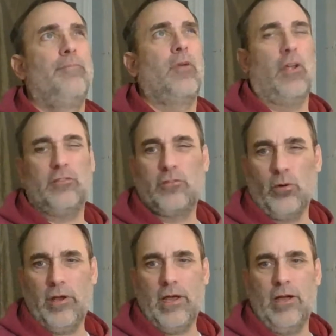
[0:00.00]
"Are you
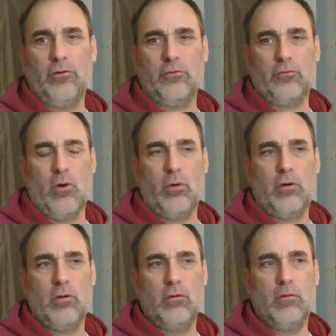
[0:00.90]
sorry you had your
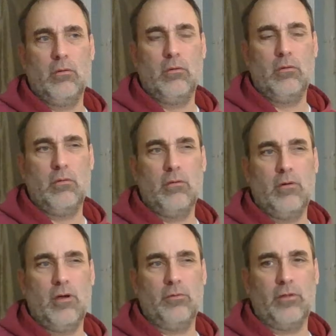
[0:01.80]
stroke?"
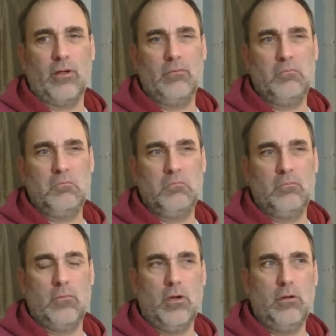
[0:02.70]
I was like,
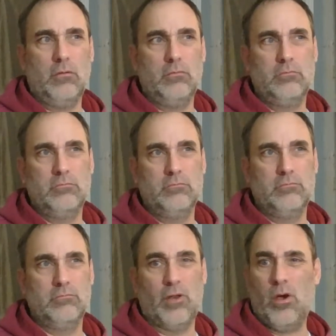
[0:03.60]
"Well,
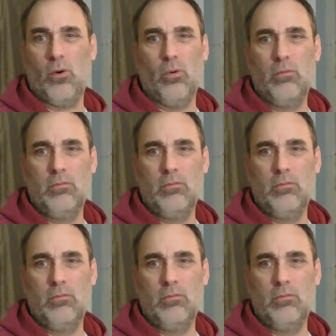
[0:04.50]
no."